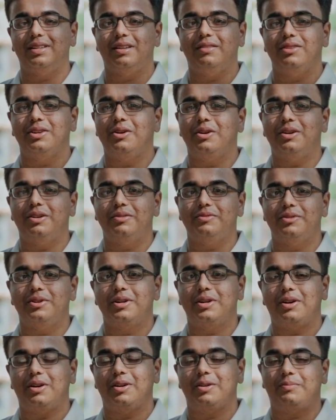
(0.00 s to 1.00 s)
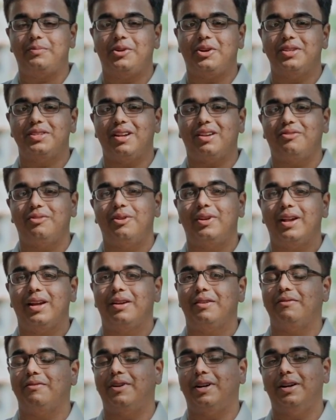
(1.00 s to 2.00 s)
year, we got to work on a project for
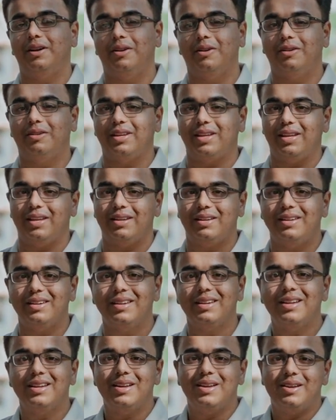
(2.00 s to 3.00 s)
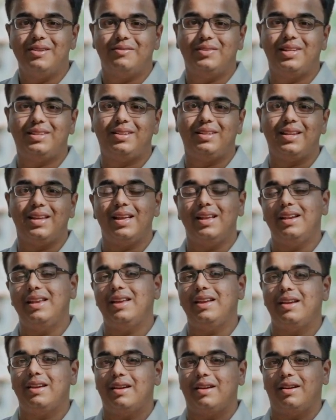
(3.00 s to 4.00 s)
like one long year, which
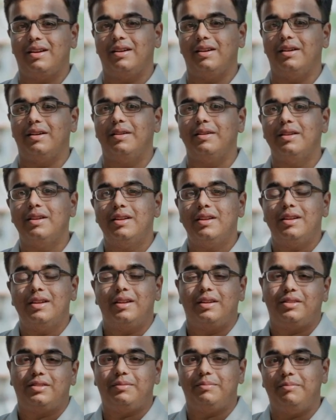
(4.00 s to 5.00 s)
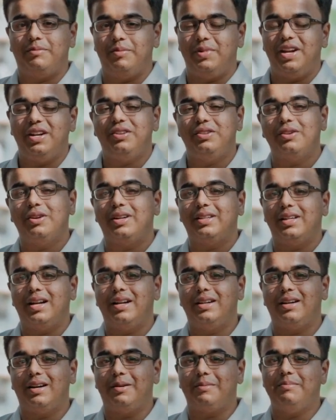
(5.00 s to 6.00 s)
really made sure
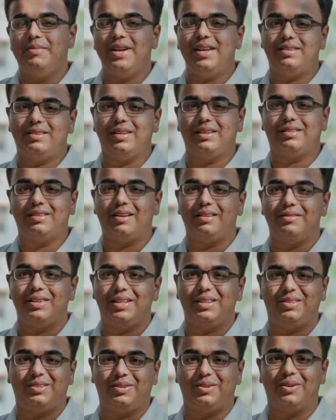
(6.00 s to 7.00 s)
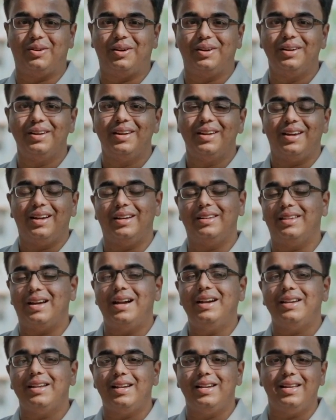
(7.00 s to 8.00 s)
that our basics are very strong, and
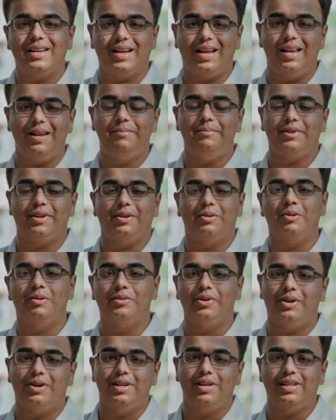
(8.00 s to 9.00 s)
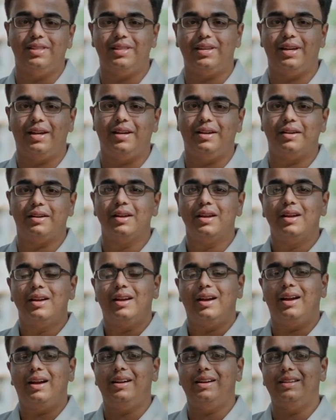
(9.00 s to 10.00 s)
that really helped overall in the end.
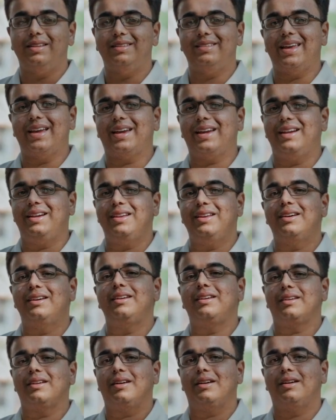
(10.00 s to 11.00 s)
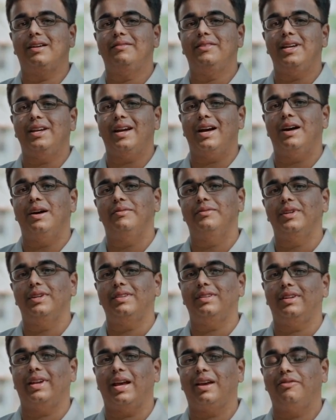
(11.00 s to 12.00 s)
And in second year, we have
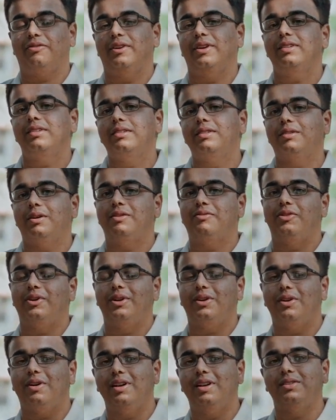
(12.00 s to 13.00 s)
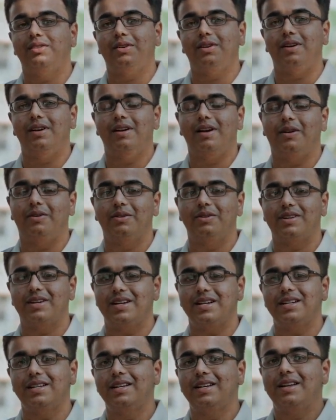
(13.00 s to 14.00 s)
this tech fest of our college called
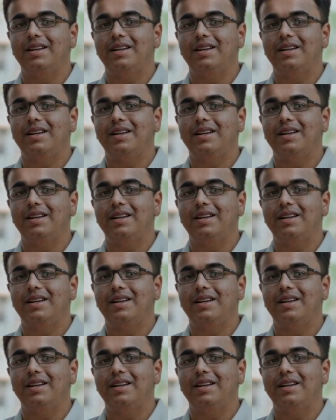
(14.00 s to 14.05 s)
Anoka,